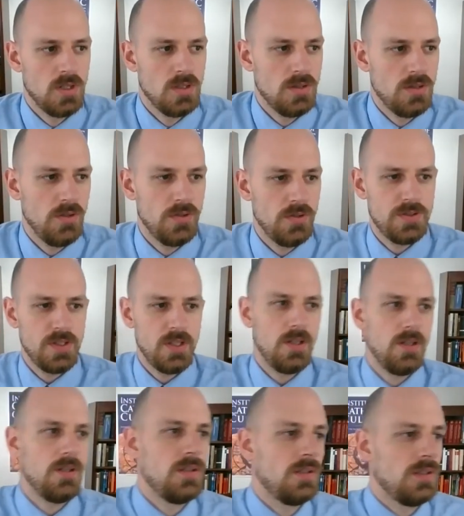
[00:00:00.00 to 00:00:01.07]
There's a.
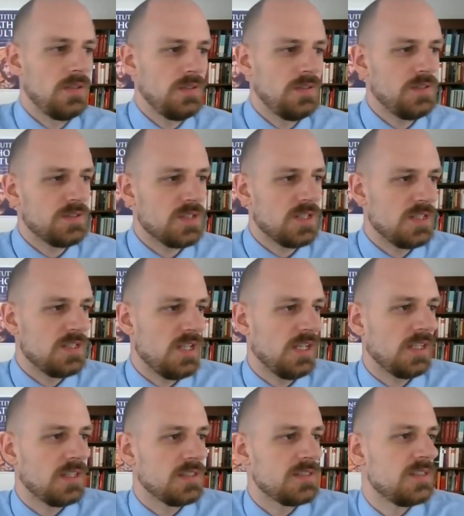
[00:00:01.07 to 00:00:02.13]
Uh, this is going to
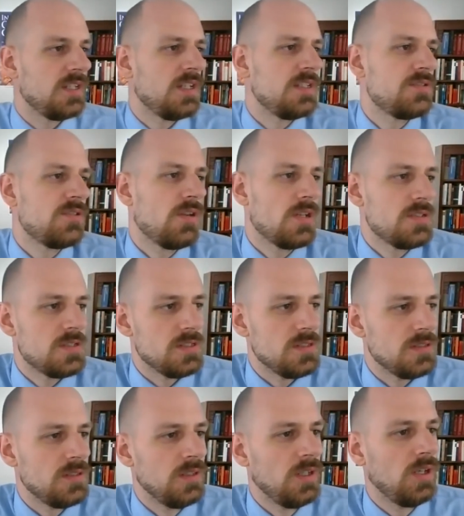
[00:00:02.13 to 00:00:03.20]
take us in an
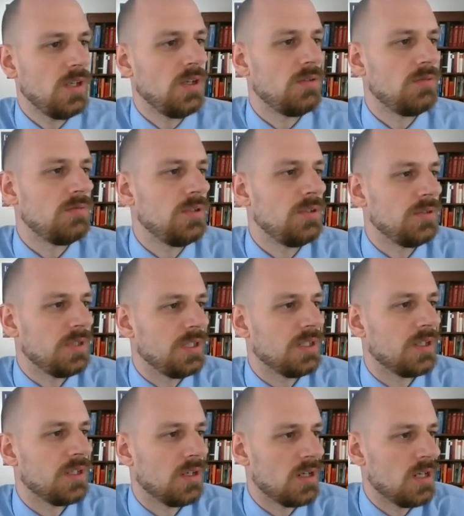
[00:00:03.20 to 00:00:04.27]
interesting route
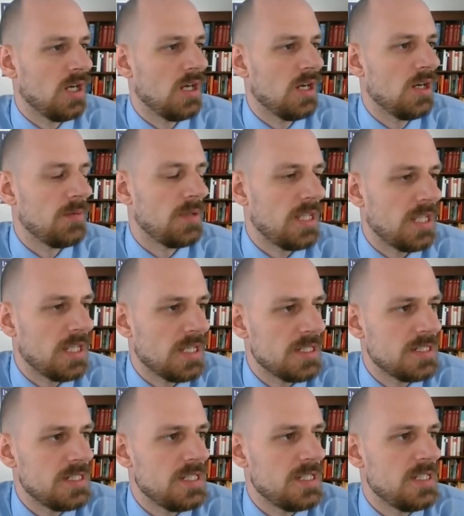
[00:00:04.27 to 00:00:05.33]
here. Um,
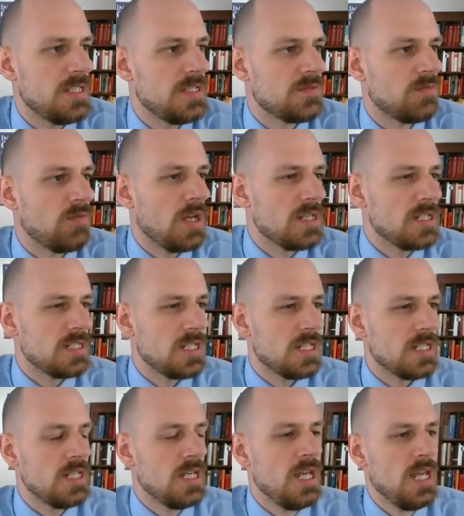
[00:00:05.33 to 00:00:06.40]
Anne is writing
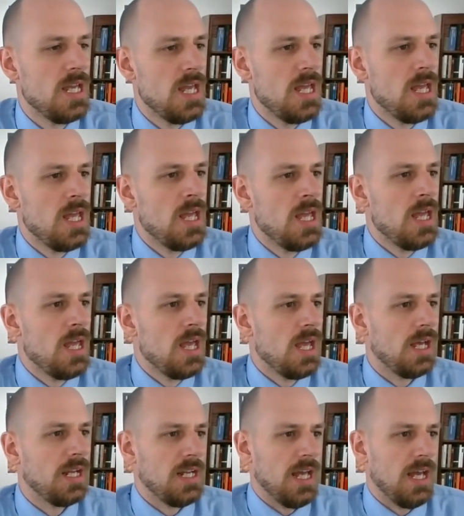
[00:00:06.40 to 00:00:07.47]
in
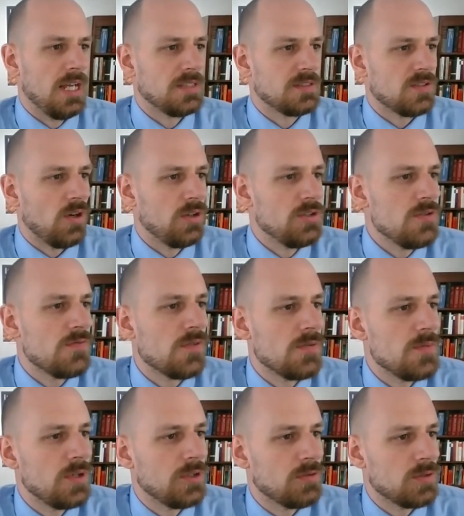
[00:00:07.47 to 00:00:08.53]
and asks, "Are you
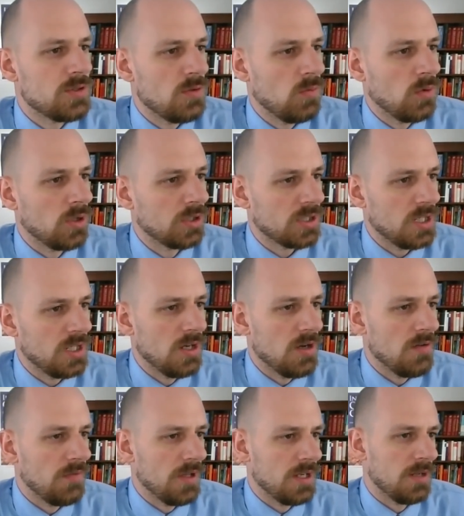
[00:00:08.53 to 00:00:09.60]
familiar with the work
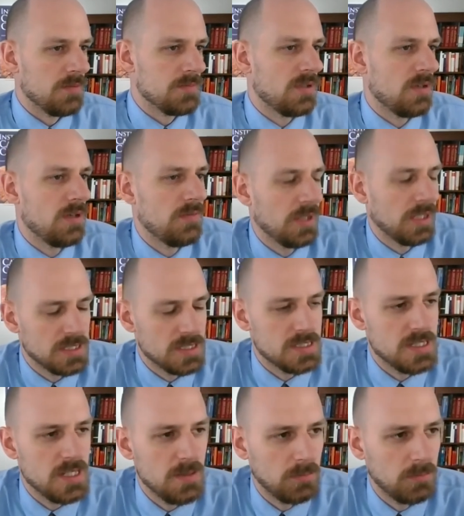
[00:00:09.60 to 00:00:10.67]
of?" And I'm sorry if I get
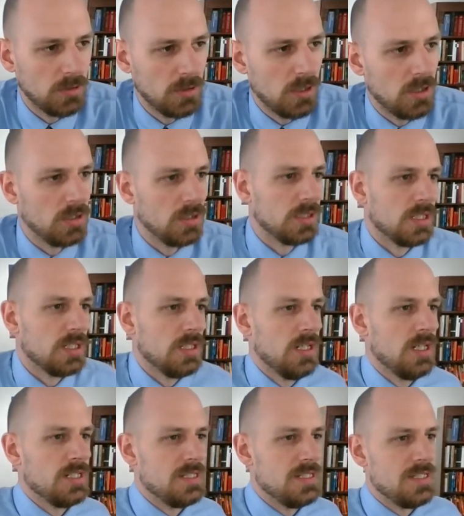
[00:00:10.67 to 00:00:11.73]
this name wrong.
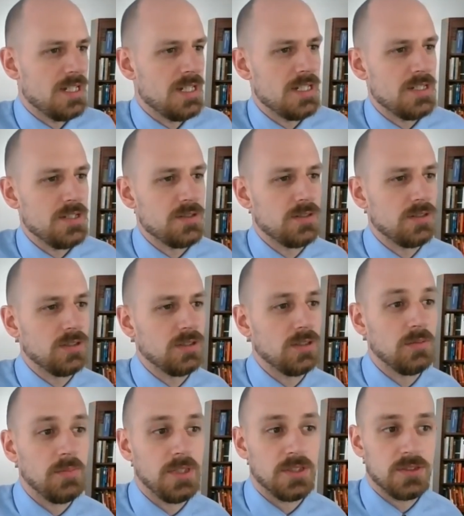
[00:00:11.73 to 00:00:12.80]
Uh,
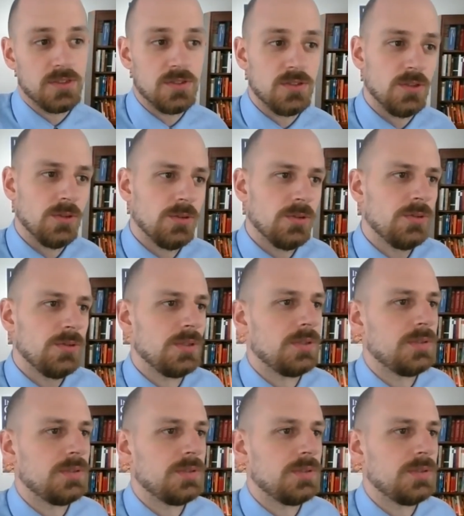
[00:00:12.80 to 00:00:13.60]
Daniel Mitsui.